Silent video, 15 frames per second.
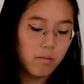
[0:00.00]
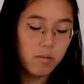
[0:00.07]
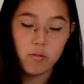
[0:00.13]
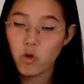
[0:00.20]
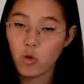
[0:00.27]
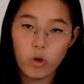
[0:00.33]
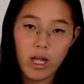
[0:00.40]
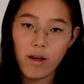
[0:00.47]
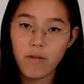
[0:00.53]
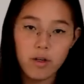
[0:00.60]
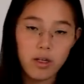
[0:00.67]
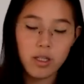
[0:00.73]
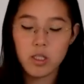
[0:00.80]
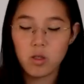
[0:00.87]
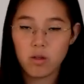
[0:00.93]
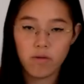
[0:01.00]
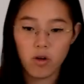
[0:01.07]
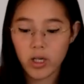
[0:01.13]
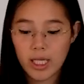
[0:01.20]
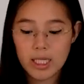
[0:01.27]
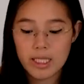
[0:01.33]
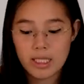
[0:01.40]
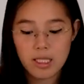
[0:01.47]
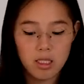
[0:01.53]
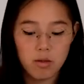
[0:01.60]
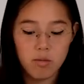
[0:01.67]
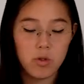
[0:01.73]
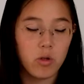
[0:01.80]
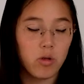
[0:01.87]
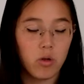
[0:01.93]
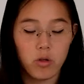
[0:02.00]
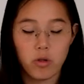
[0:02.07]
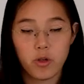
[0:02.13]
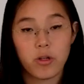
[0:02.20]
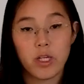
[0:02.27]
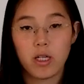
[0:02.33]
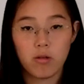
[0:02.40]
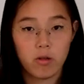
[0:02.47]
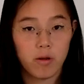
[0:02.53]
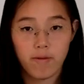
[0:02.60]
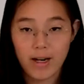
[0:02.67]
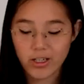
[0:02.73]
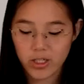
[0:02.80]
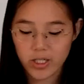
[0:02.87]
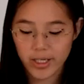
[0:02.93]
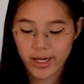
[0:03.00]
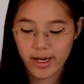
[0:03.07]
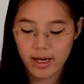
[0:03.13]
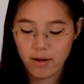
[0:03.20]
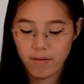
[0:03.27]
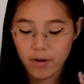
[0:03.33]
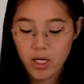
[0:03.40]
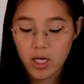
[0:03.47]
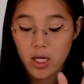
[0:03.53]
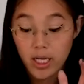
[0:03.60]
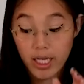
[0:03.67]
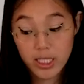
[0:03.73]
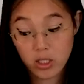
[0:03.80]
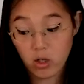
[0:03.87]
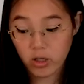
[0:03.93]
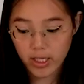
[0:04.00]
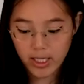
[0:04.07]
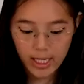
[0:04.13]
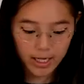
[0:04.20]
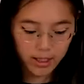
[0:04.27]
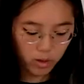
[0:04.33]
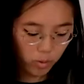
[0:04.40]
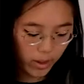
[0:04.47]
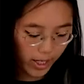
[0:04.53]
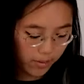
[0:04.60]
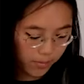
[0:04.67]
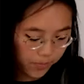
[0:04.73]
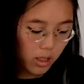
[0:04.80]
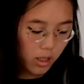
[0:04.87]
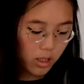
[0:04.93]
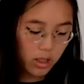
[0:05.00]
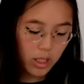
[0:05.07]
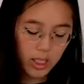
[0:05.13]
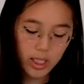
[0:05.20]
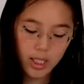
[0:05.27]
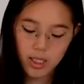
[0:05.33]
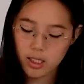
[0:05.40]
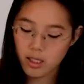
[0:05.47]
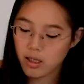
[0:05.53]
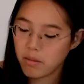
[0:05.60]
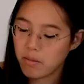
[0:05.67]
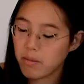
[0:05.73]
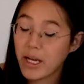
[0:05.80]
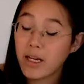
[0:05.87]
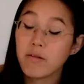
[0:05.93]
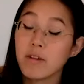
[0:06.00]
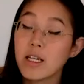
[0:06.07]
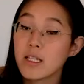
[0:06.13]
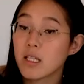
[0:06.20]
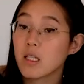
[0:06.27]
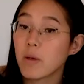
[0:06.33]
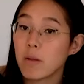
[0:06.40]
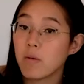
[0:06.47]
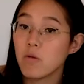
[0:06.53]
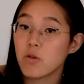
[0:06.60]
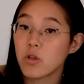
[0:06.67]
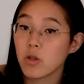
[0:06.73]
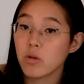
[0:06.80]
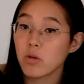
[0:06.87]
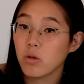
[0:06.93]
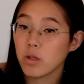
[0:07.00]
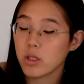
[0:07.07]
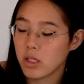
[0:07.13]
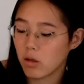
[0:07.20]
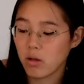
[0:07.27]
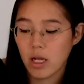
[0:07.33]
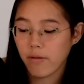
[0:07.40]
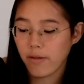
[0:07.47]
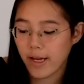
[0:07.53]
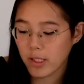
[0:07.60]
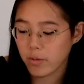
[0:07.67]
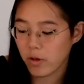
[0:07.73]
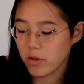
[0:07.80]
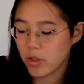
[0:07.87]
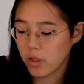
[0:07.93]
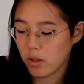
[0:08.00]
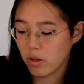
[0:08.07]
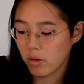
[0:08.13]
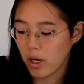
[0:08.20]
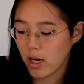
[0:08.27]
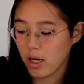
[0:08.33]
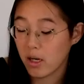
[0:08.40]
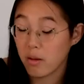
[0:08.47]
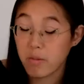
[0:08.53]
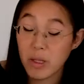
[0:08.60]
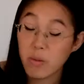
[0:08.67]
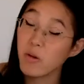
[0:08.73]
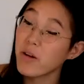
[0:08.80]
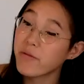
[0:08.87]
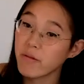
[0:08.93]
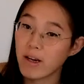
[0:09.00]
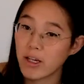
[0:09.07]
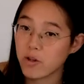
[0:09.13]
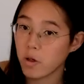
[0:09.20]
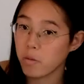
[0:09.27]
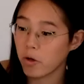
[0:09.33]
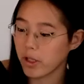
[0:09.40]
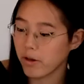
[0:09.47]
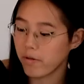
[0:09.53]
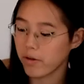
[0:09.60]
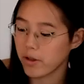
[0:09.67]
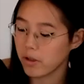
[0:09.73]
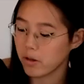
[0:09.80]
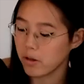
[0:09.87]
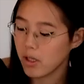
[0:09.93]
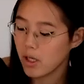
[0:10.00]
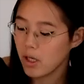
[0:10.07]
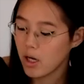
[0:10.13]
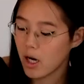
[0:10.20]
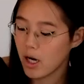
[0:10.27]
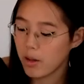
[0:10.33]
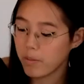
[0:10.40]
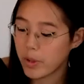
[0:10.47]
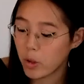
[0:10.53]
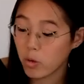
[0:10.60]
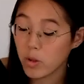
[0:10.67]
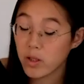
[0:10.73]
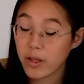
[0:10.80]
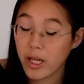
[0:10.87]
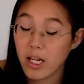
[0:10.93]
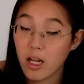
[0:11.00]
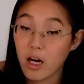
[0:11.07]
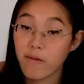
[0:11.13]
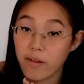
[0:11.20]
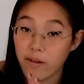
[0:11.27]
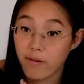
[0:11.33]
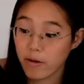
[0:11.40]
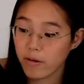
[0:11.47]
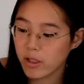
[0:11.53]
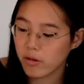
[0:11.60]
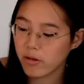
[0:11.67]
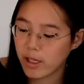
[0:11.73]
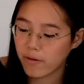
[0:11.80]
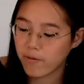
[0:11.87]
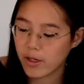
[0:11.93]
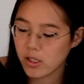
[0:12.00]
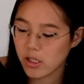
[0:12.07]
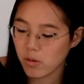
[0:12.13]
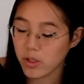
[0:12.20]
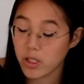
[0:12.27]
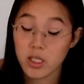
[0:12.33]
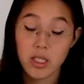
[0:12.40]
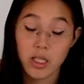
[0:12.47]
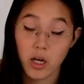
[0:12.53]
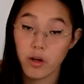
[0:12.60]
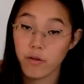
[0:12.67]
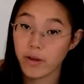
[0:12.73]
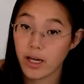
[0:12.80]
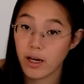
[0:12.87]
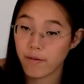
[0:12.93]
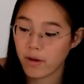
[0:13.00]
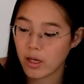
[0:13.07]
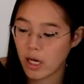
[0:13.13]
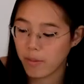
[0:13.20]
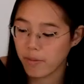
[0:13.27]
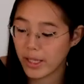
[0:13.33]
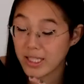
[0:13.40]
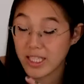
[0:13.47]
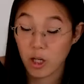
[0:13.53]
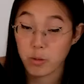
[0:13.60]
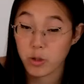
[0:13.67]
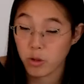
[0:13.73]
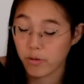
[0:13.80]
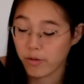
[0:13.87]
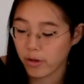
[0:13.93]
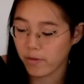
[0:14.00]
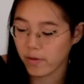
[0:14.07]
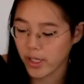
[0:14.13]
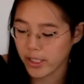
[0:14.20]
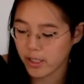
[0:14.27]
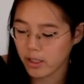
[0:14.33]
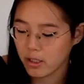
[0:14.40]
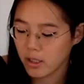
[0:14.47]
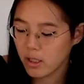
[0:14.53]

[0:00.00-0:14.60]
whatever sort of locking system your trigger or your flash is going to have, it's not going to get in the way. The main reasons people do still love the X-Pro2, people love the retro body feel, but also they love the very unique feature, which is the OVF. That's the optical viewfinder.